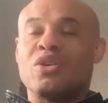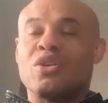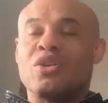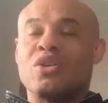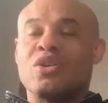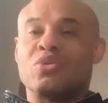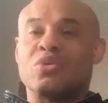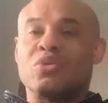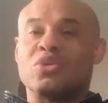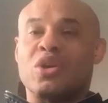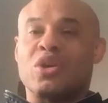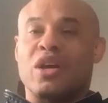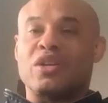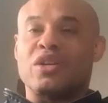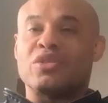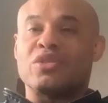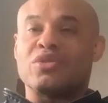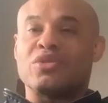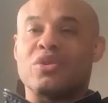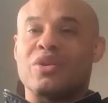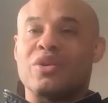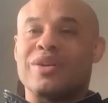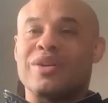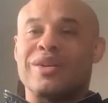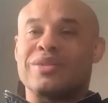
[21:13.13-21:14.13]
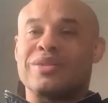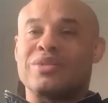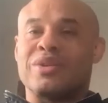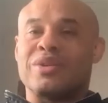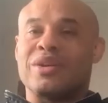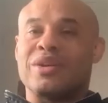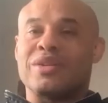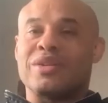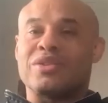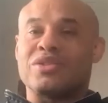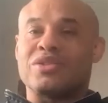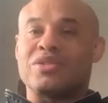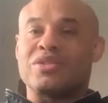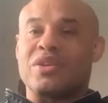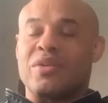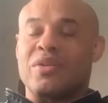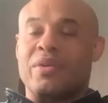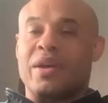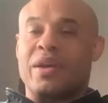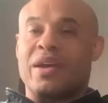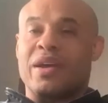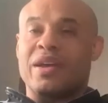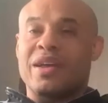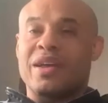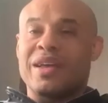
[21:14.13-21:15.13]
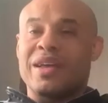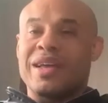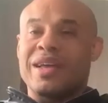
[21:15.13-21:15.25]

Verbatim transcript: to John, to Sergei.